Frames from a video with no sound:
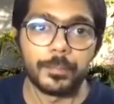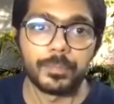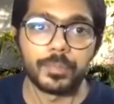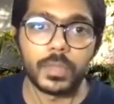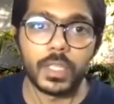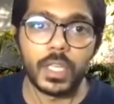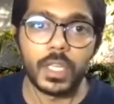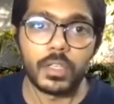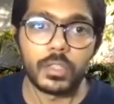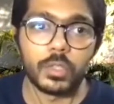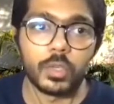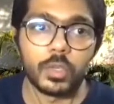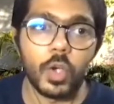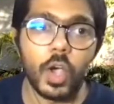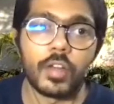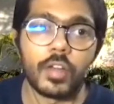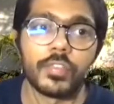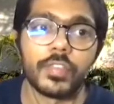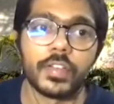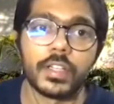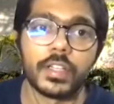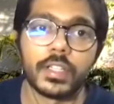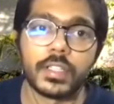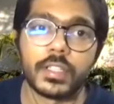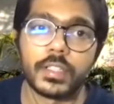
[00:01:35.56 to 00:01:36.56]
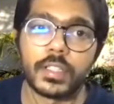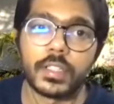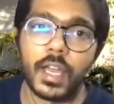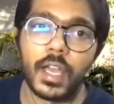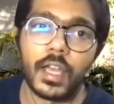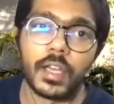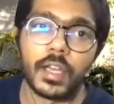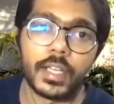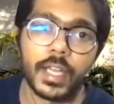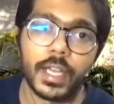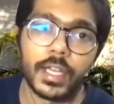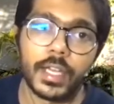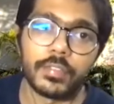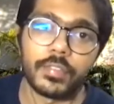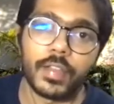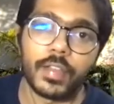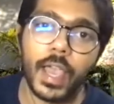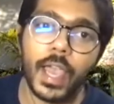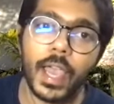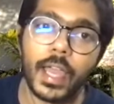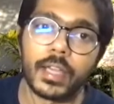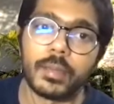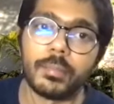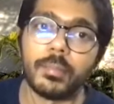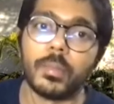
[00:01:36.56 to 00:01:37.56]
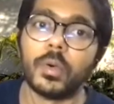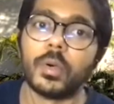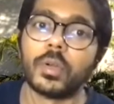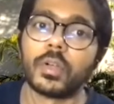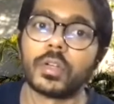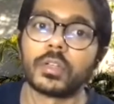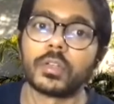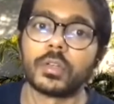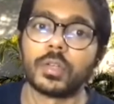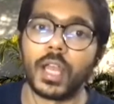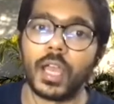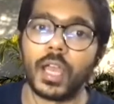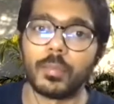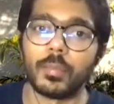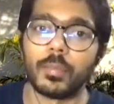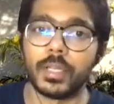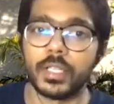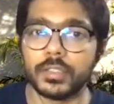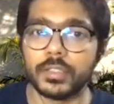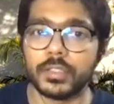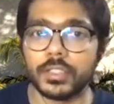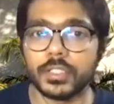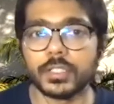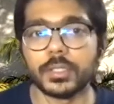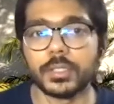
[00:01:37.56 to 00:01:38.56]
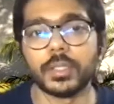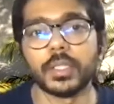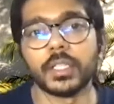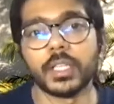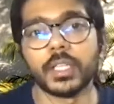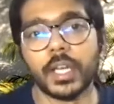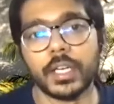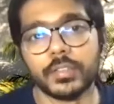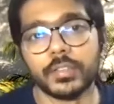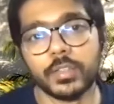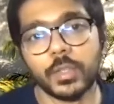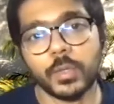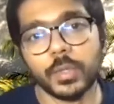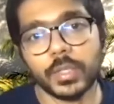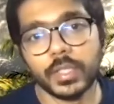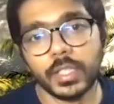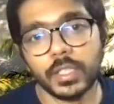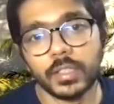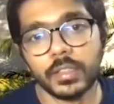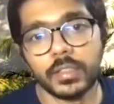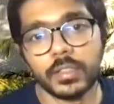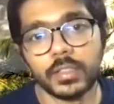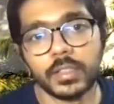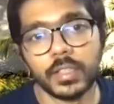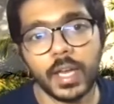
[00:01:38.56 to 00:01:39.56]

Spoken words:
To configure and kind of add more collaborators, you can kind of go in here